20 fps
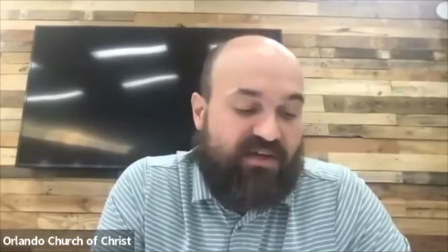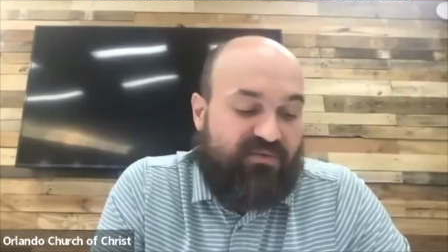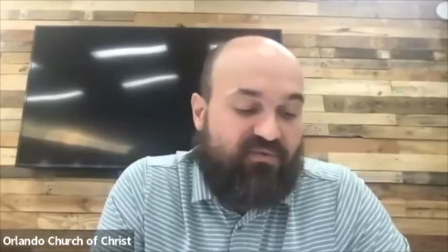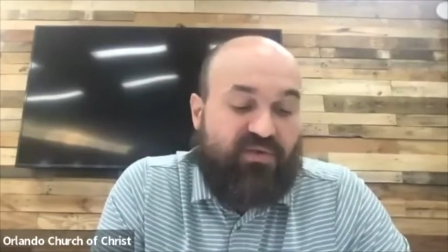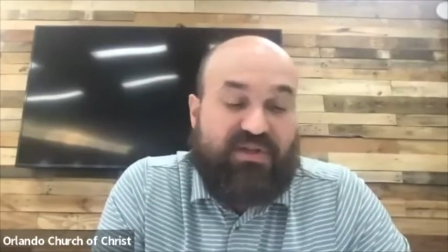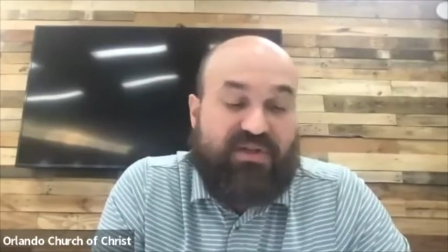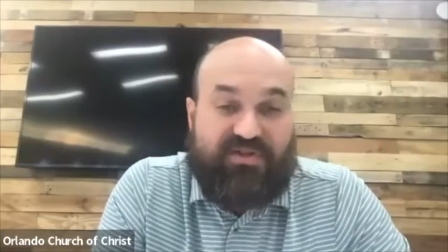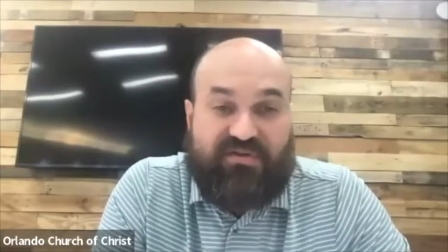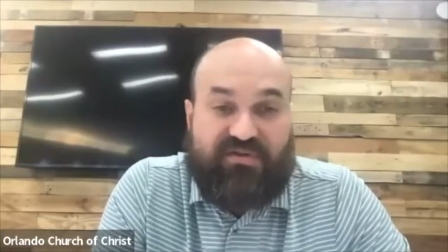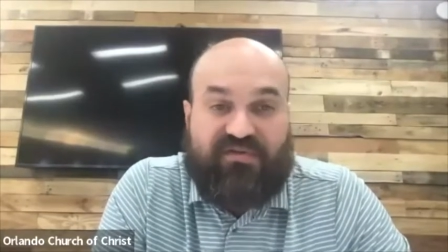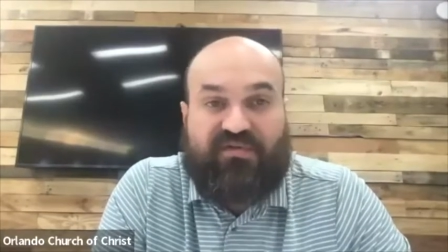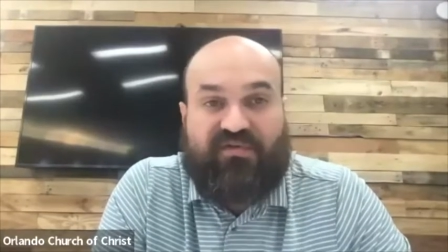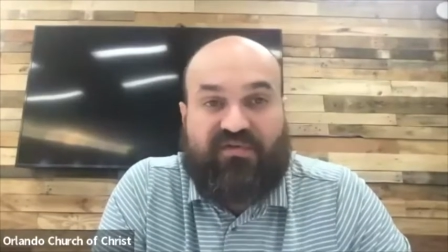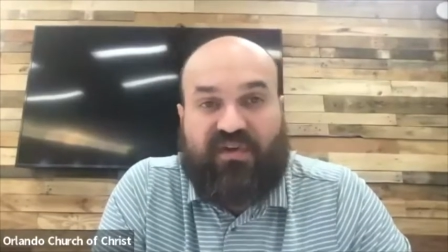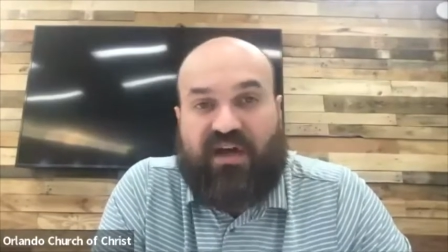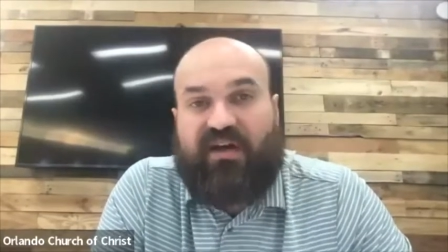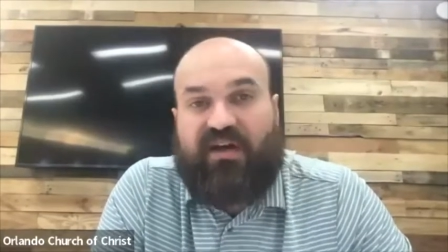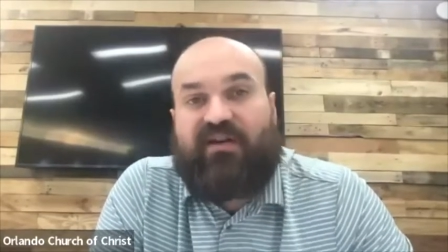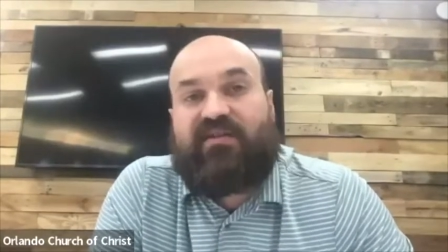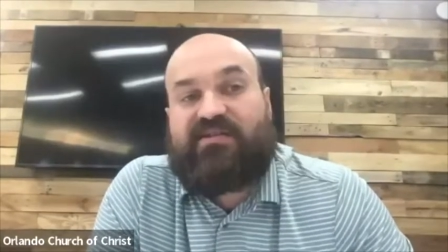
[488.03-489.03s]
that if we do
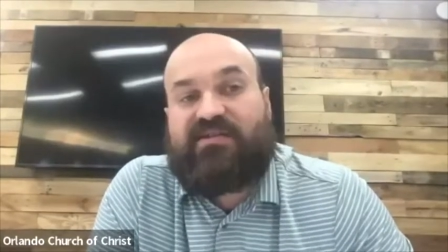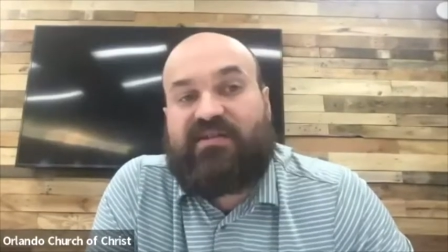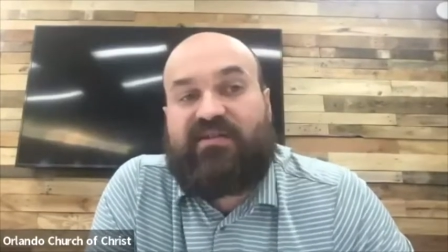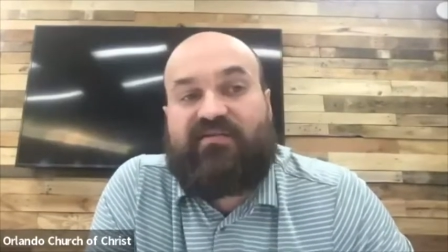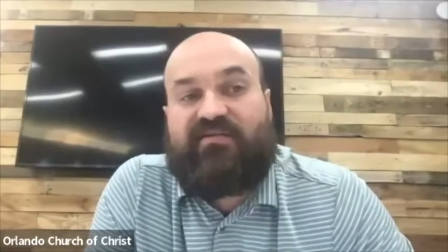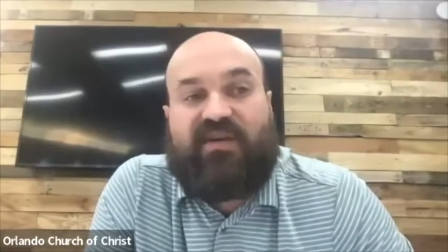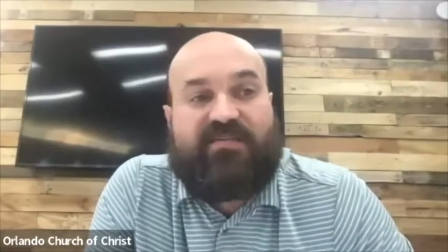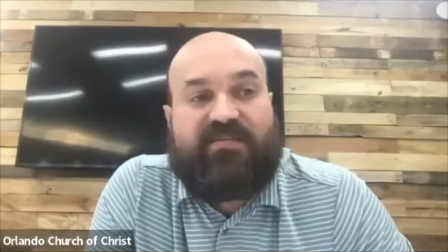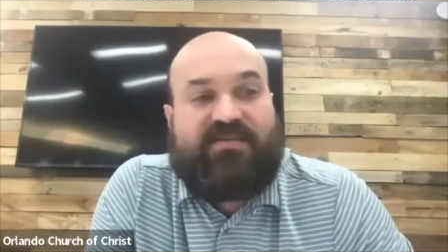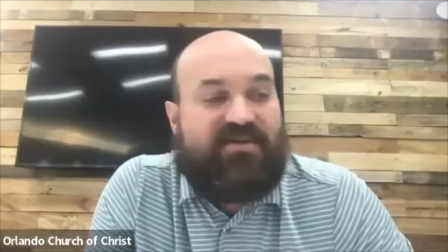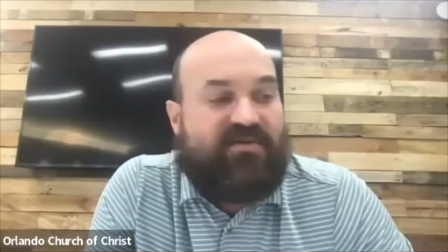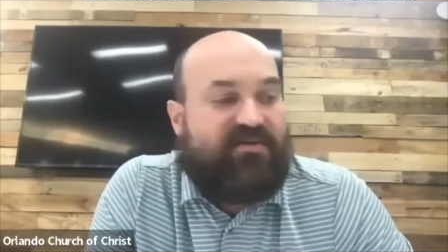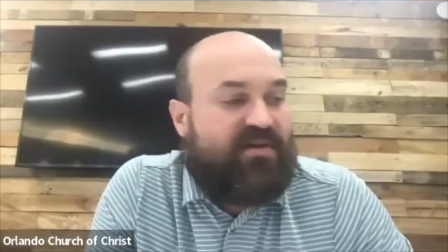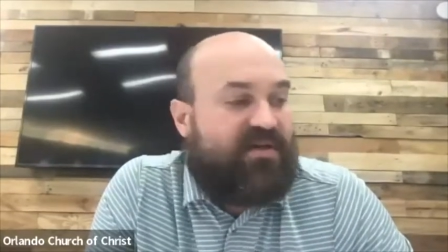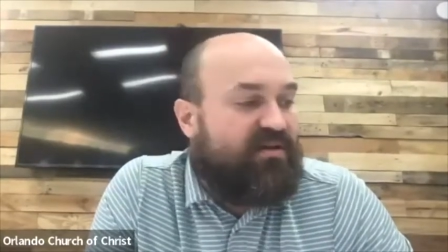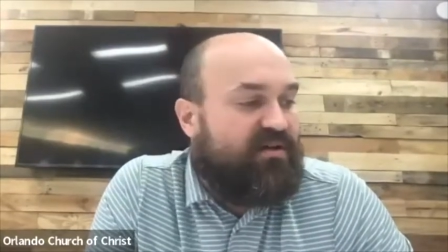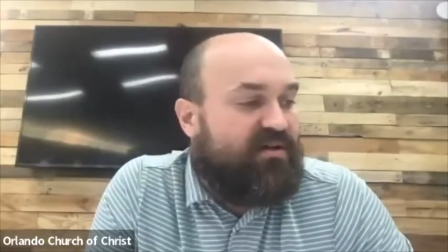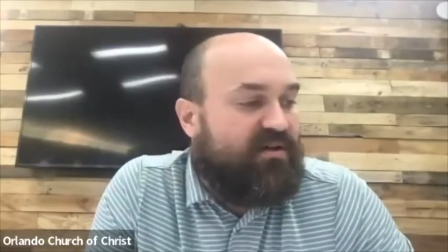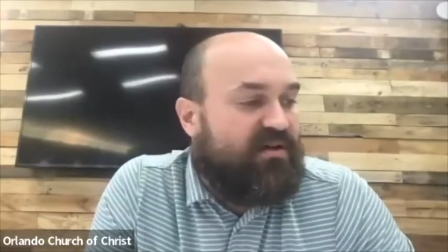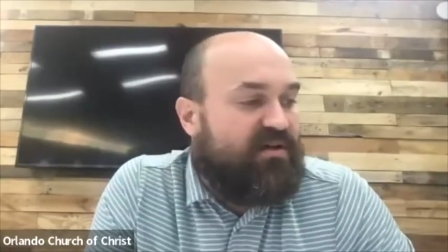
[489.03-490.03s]
fail to live up to it,